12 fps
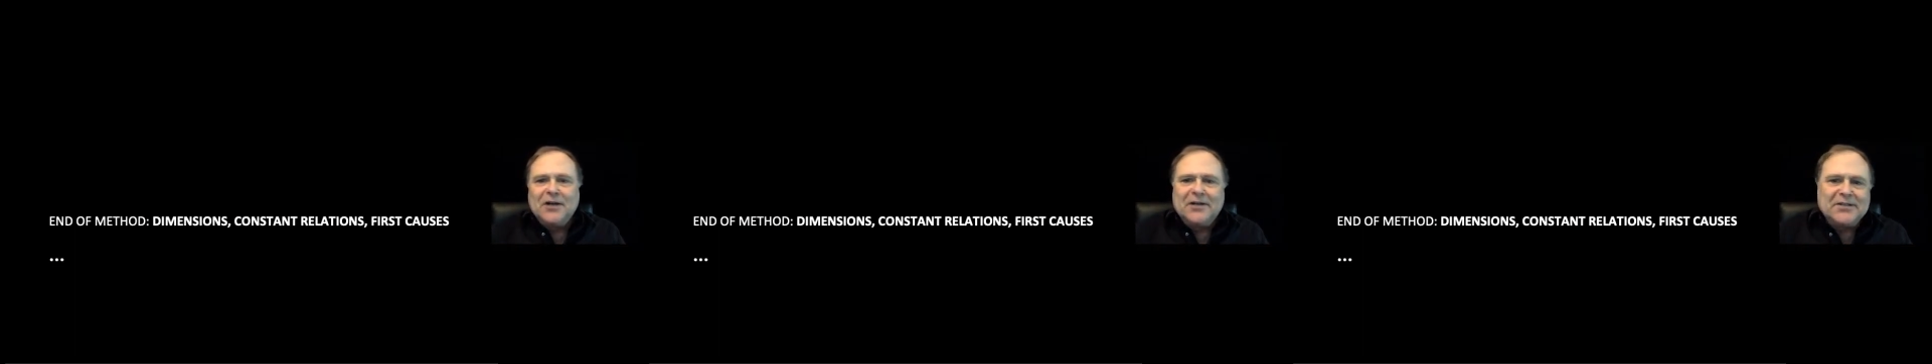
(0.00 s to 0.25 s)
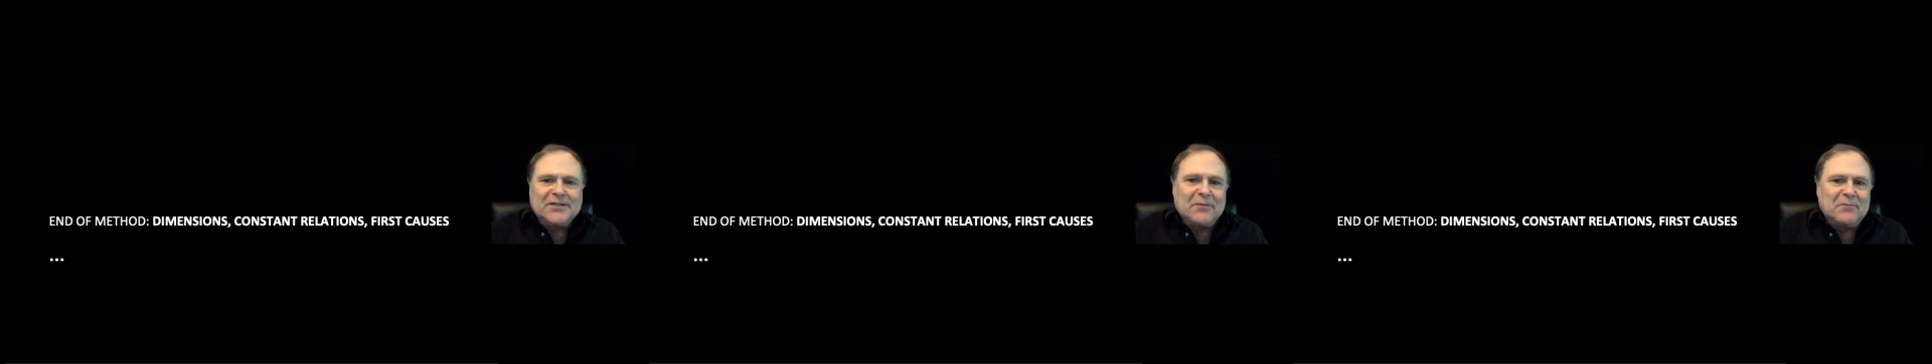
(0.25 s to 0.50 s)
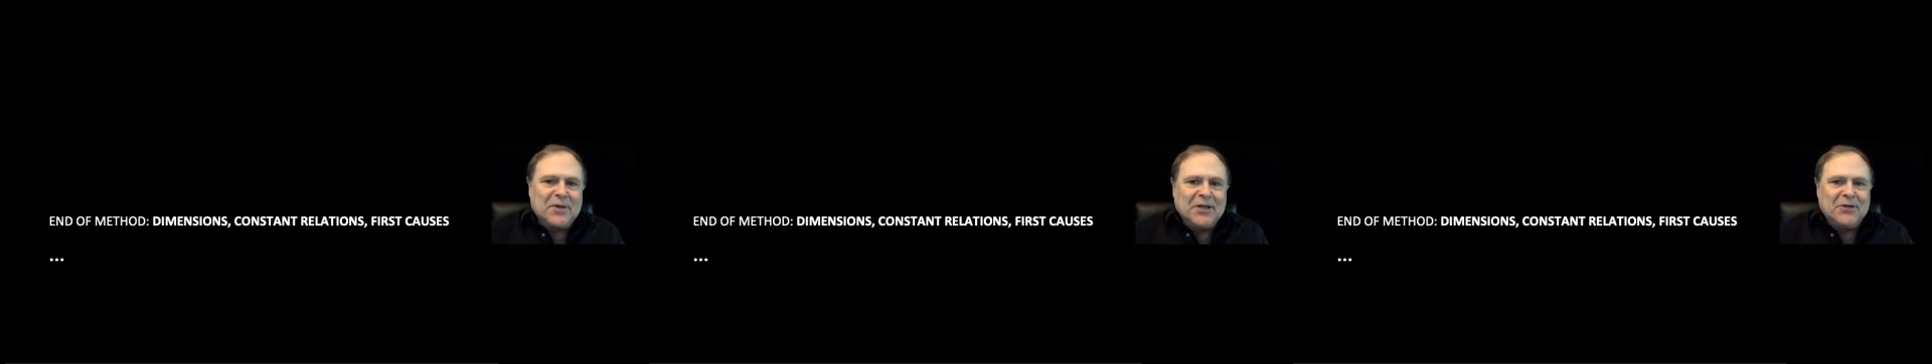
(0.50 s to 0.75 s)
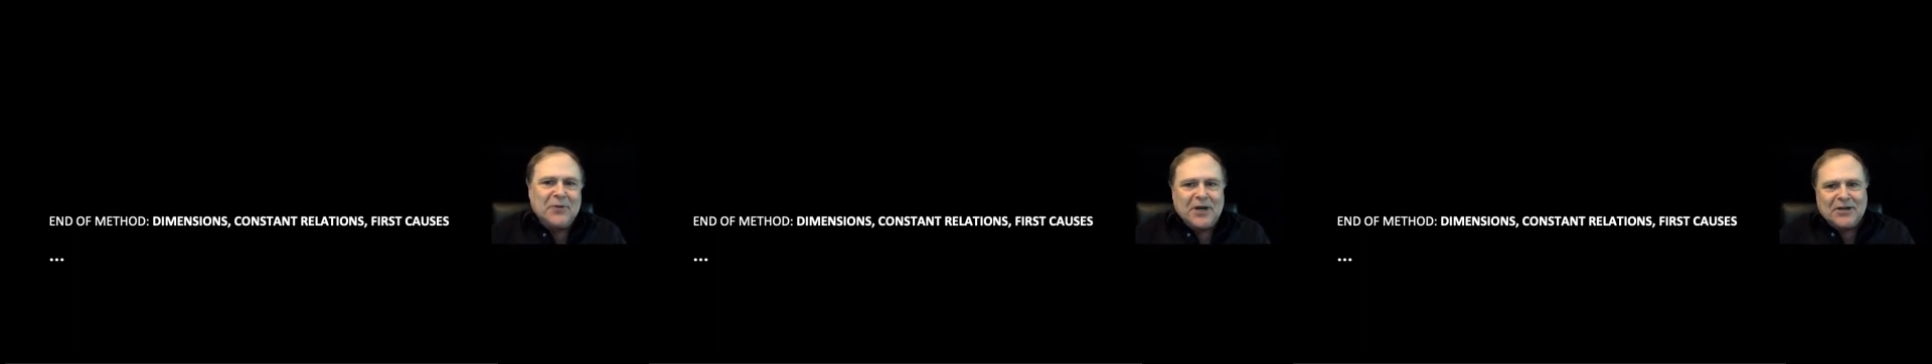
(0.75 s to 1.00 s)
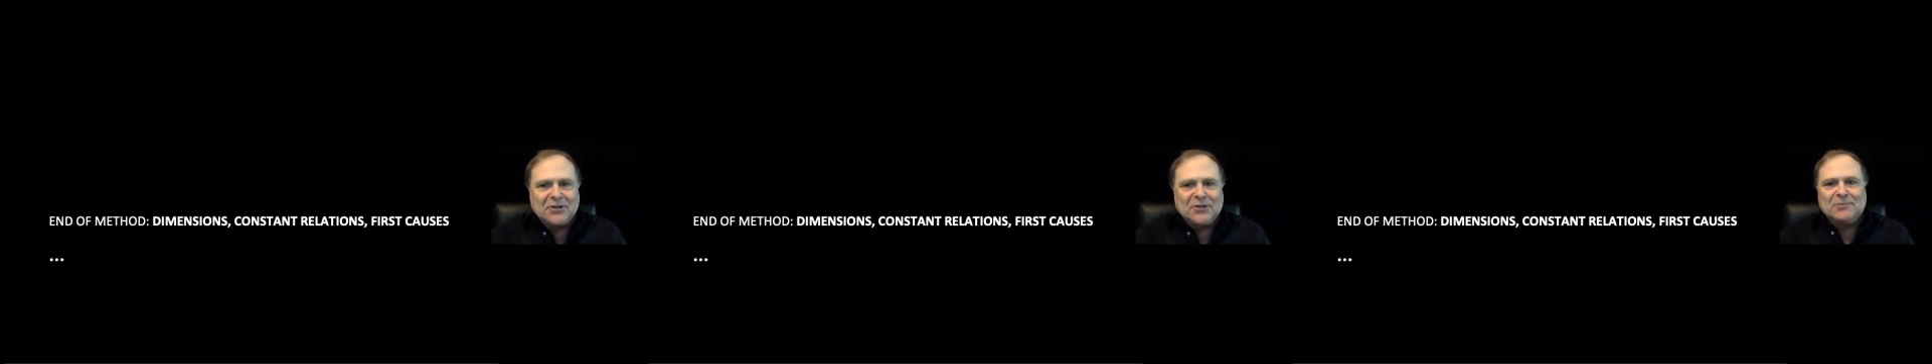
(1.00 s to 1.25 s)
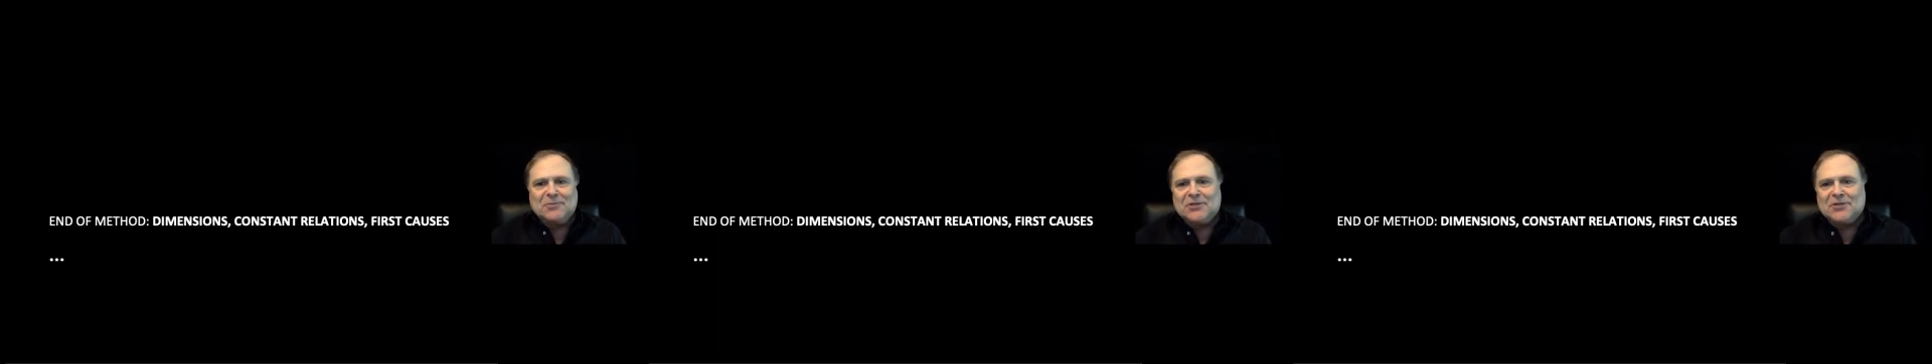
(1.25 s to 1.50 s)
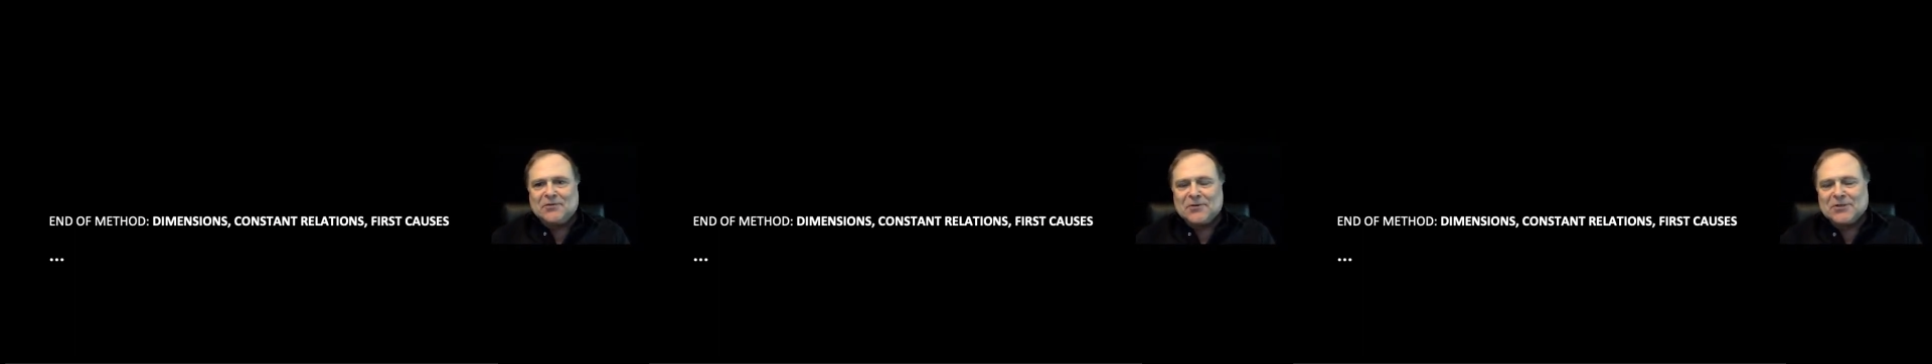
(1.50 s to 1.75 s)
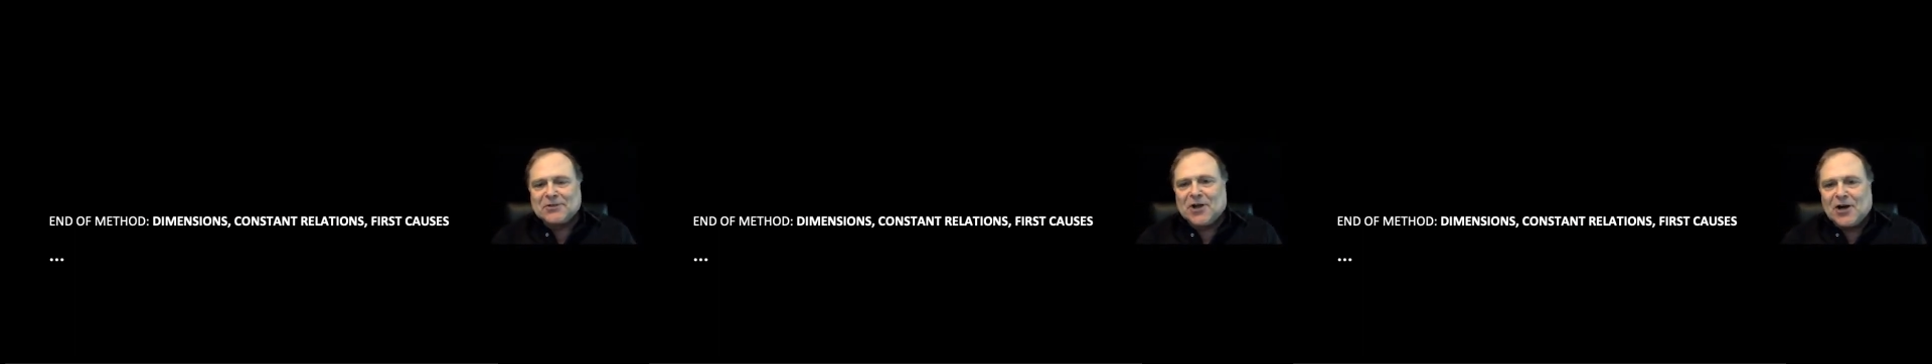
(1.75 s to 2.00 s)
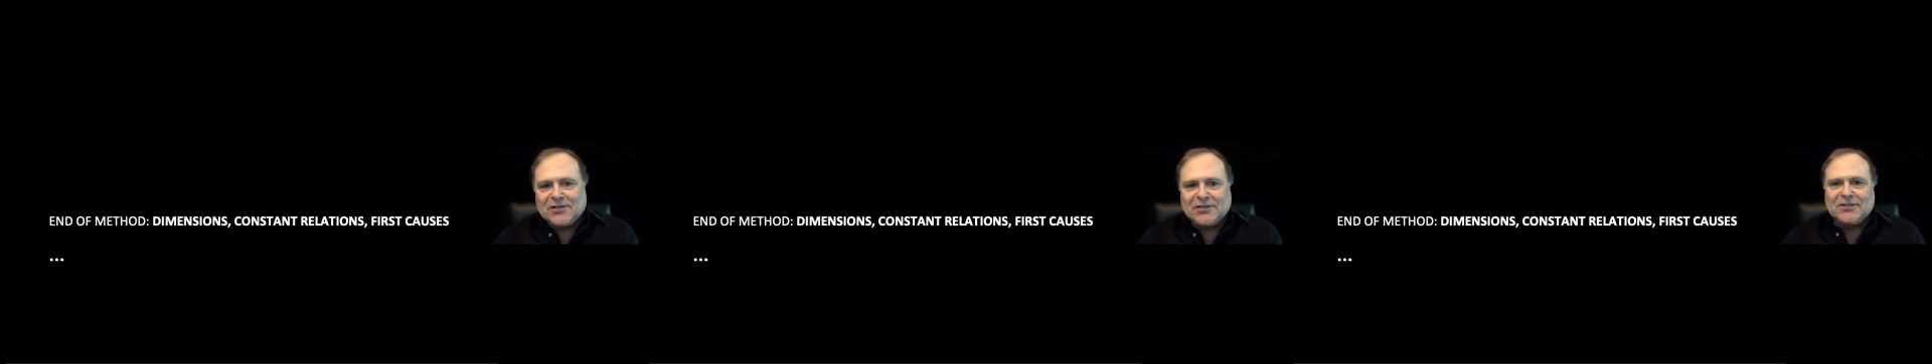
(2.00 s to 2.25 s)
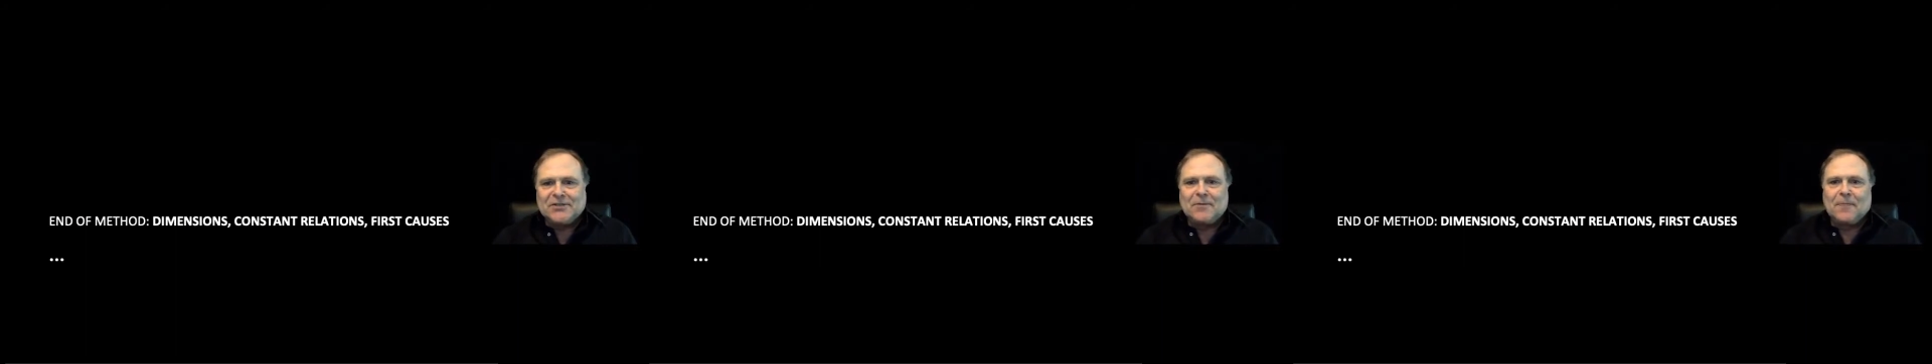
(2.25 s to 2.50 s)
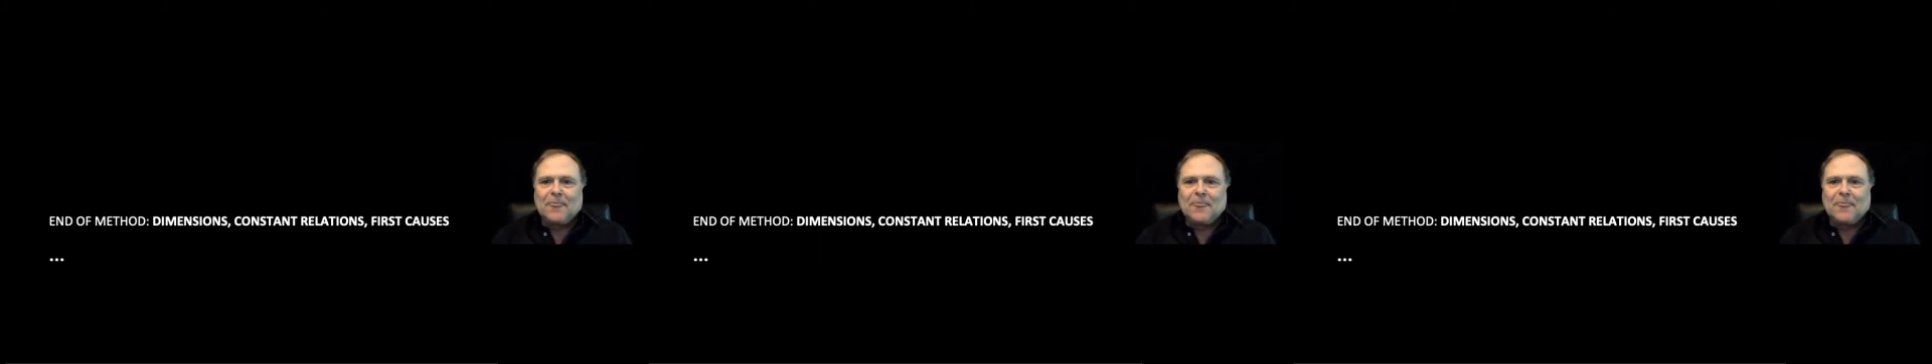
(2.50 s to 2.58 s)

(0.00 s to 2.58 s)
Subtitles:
disambiguate terms into first causes.